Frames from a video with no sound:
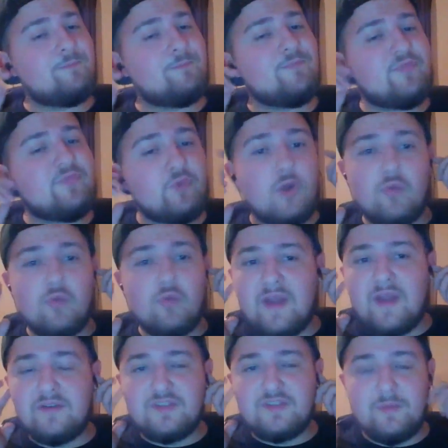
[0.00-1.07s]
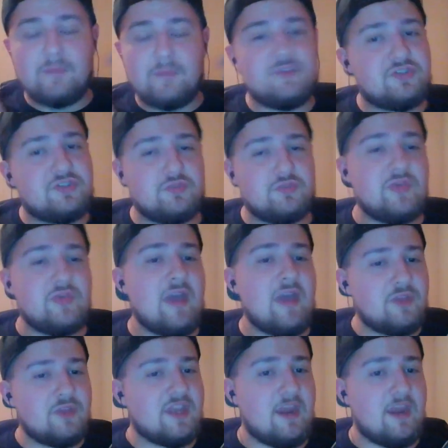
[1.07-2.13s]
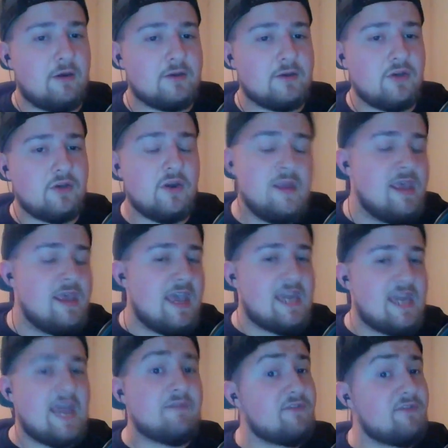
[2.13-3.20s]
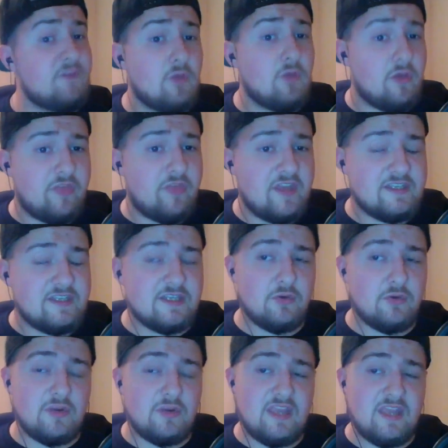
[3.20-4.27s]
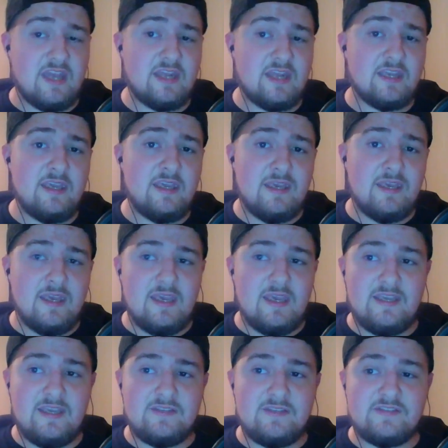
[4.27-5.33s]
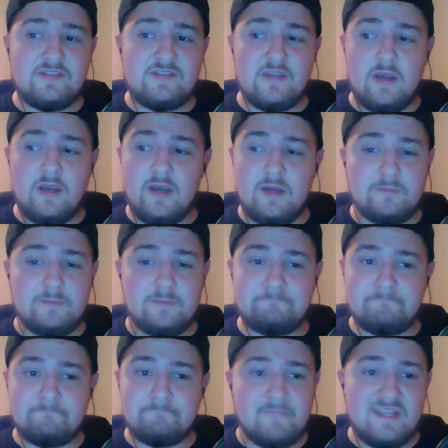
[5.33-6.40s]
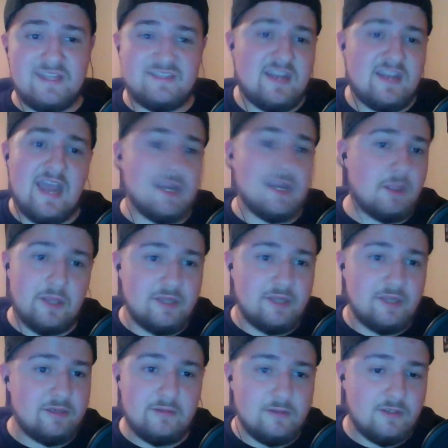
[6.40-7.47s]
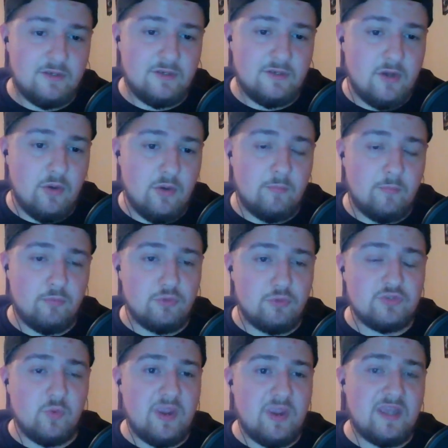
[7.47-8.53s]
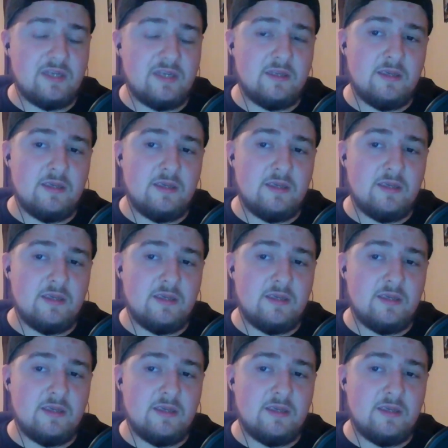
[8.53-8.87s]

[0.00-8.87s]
for a writer to be able to do that with a character and have it feel authentic and organic is it's an accolade. You know, Bruce Wayne